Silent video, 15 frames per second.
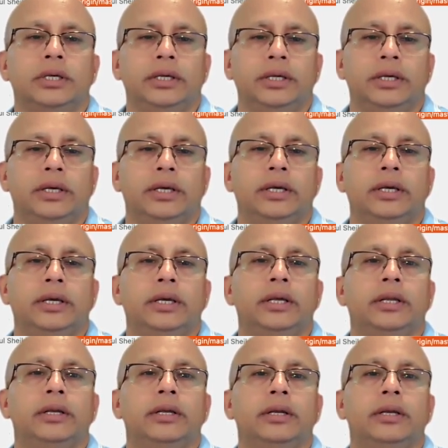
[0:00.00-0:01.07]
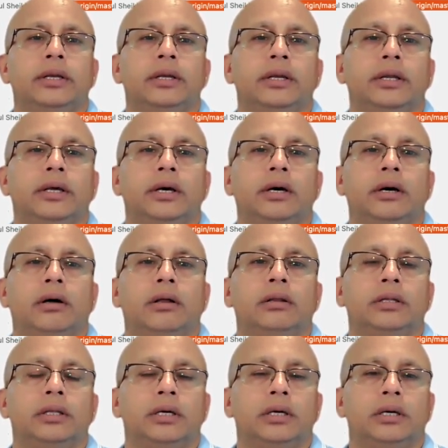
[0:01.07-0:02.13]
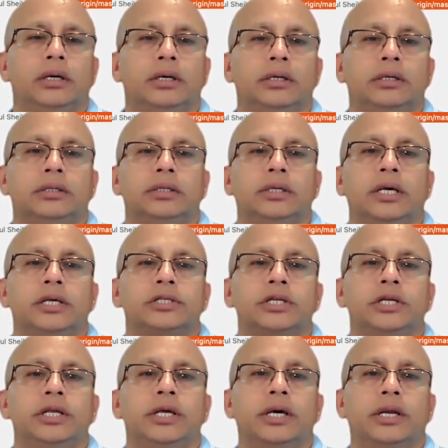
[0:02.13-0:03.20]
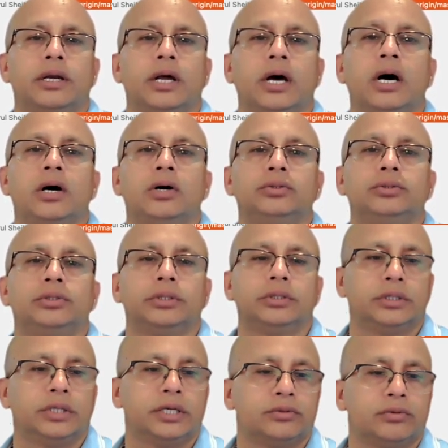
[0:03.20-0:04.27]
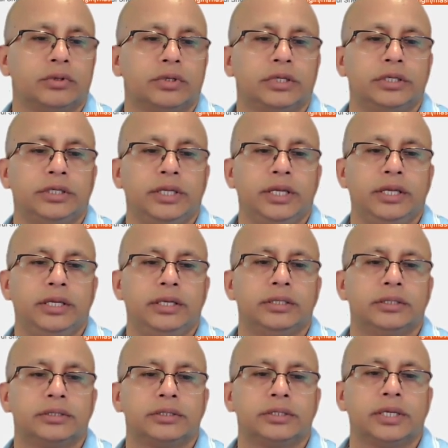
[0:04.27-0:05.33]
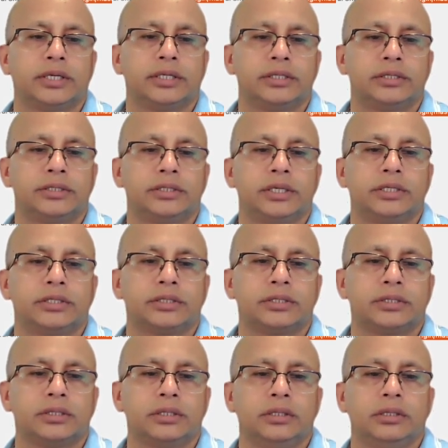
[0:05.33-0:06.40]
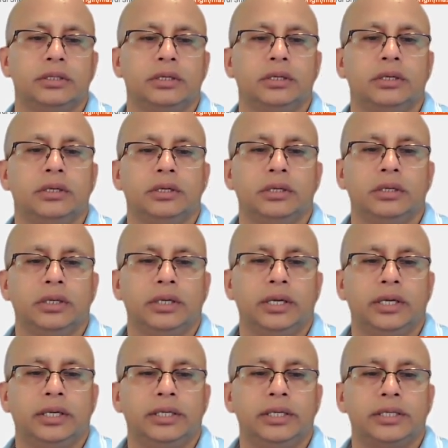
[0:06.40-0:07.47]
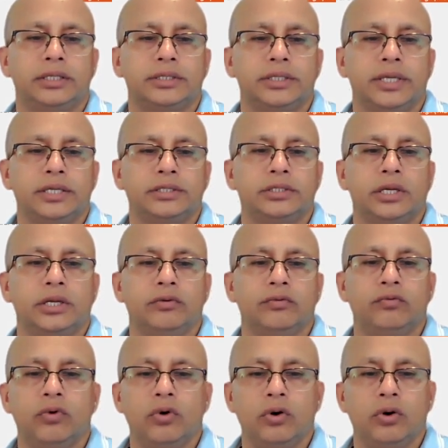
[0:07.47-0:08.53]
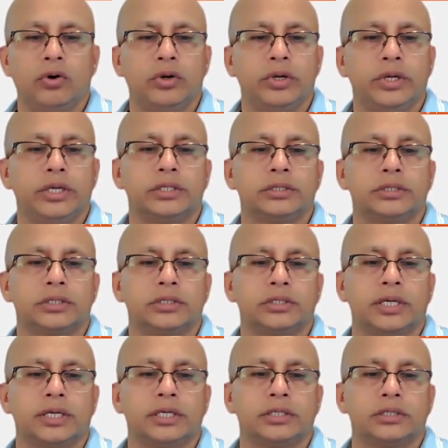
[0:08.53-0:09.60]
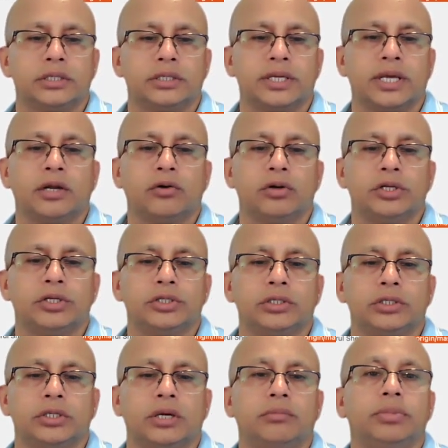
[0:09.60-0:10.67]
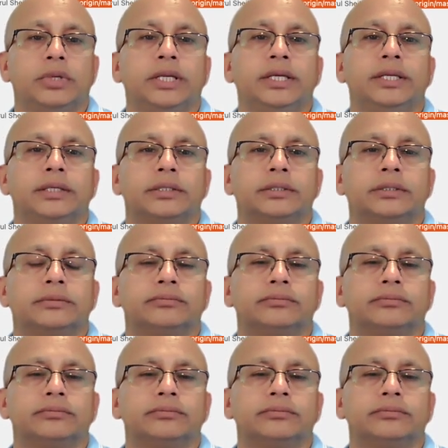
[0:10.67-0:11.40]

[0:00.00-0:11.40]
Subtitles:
and all the std error out, that's what it did, statistics. And it says the info is a statistic calculation completed.